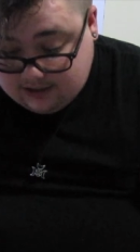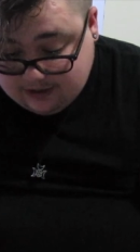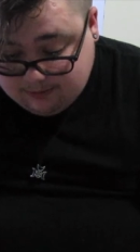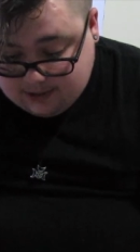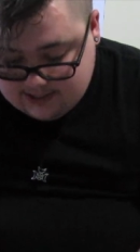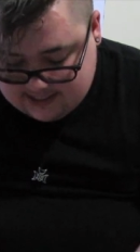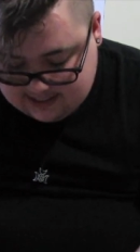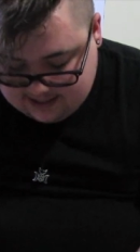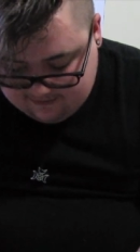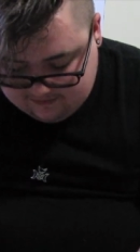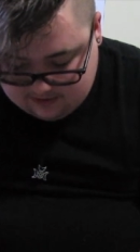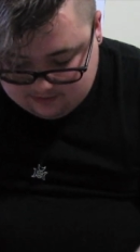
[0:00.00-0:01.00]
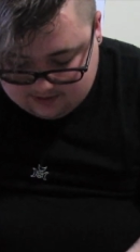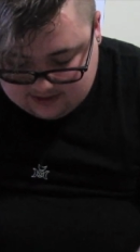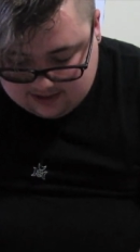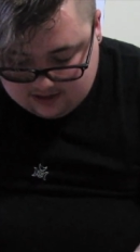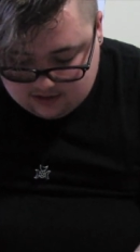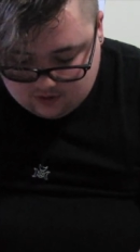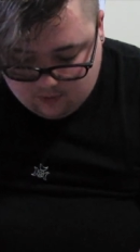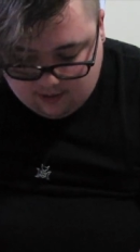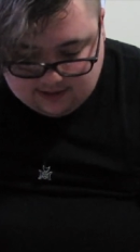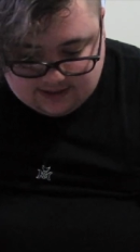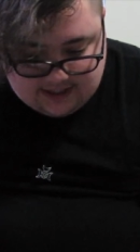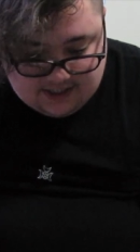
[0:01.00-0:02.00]
of good ones and they feel really good
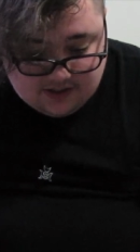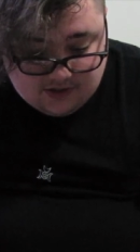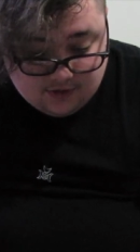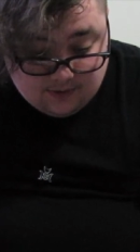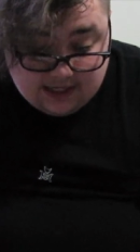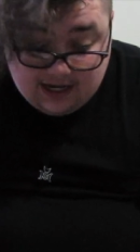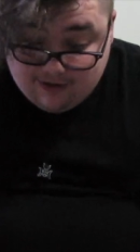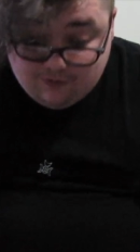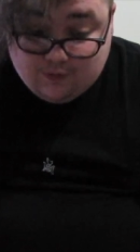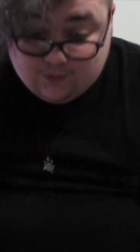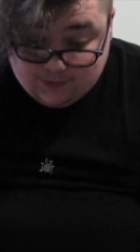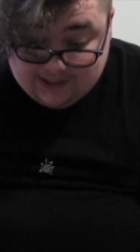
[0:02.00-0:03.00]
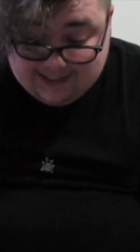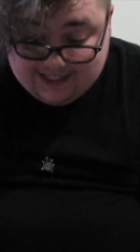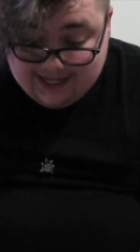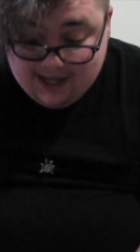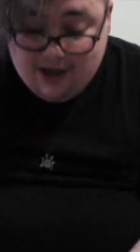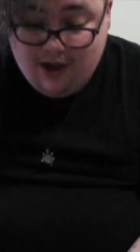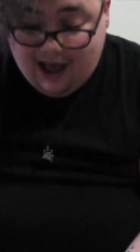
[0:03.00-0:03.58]
quality too, and I've really